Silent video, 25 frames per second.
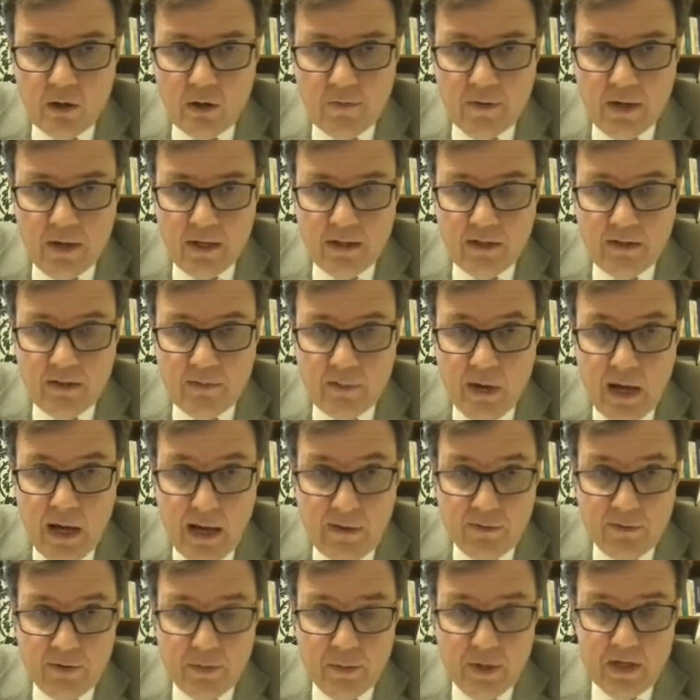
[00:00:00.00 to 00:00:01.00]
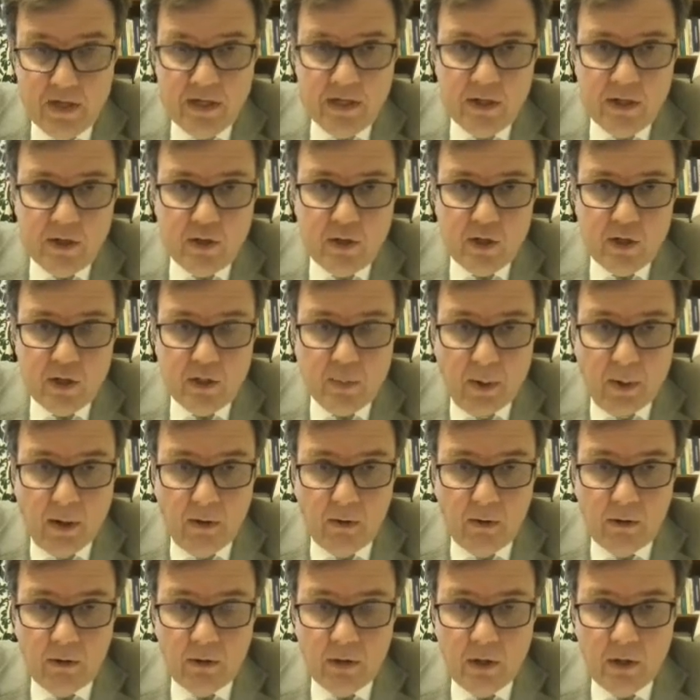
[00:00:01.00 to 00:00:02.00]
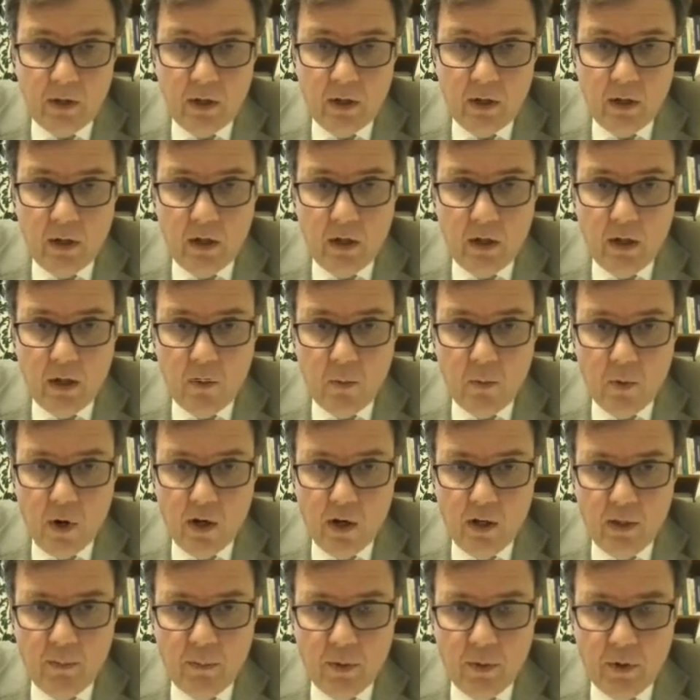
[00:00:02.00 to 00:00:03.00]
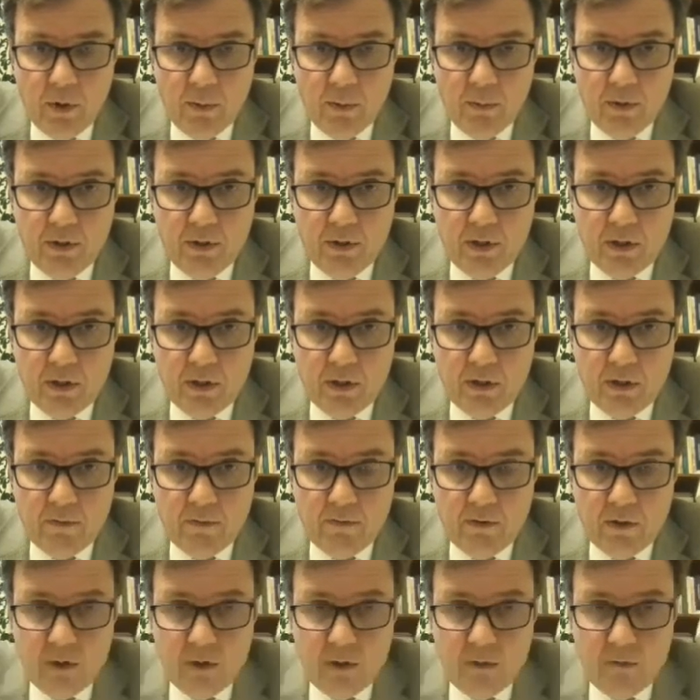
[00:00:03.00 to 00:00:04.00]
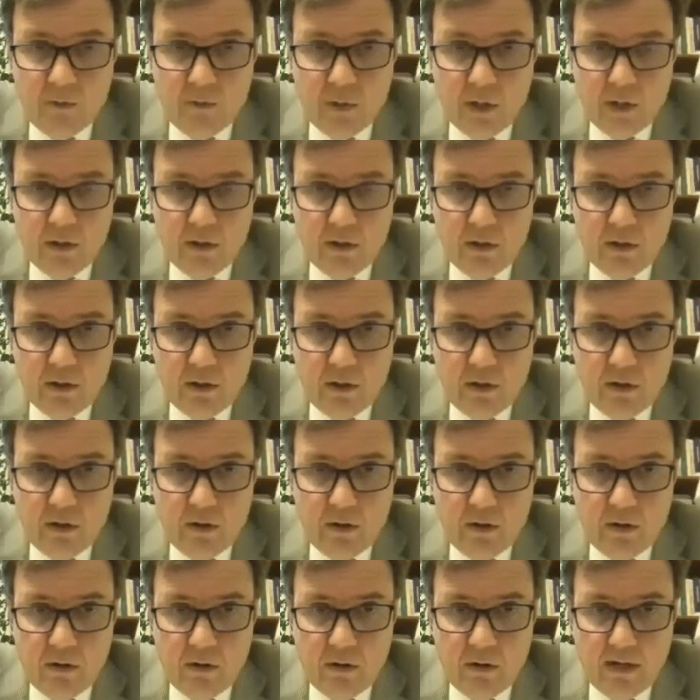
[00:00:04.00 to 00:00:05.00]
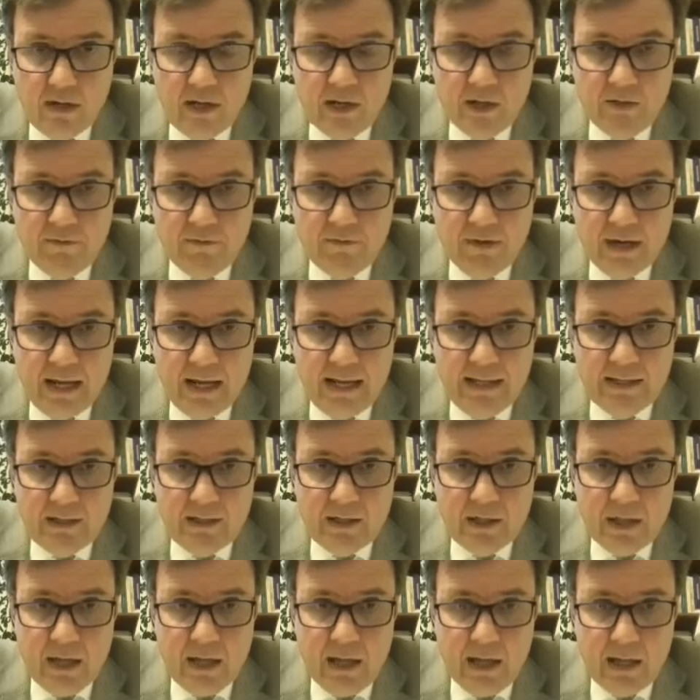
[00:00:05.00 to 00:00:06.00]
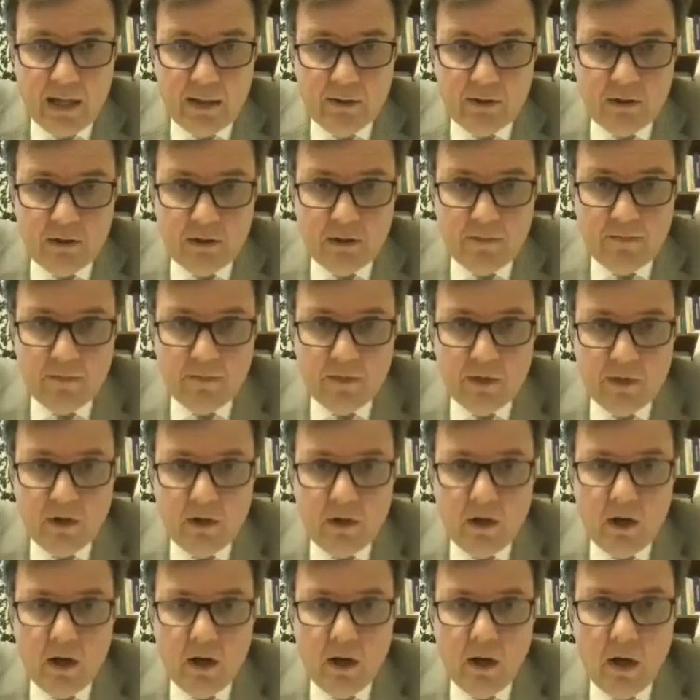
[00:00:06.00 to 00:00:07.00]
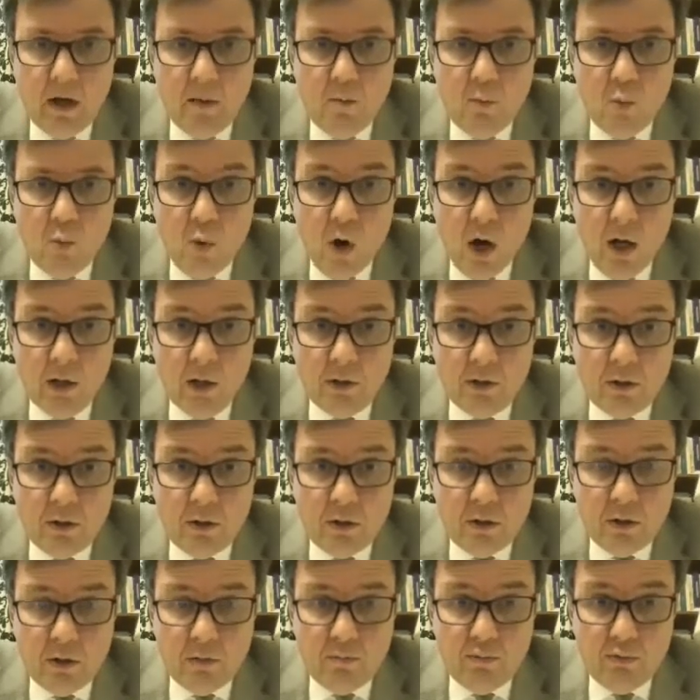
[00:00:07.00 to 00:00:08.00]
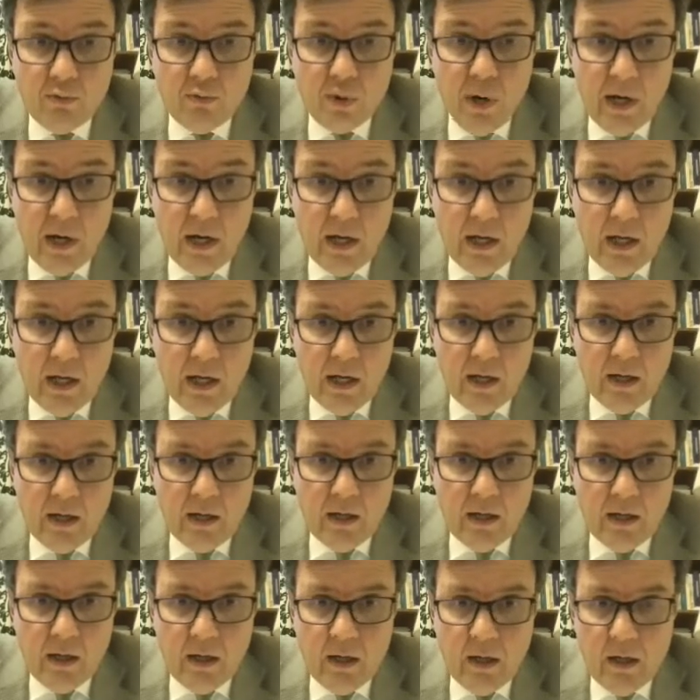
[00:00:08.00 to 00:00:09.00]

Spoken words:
effective, and we have to make it transparent. One of the purposes of the recent Nuclear Energy Financing Act was to bring in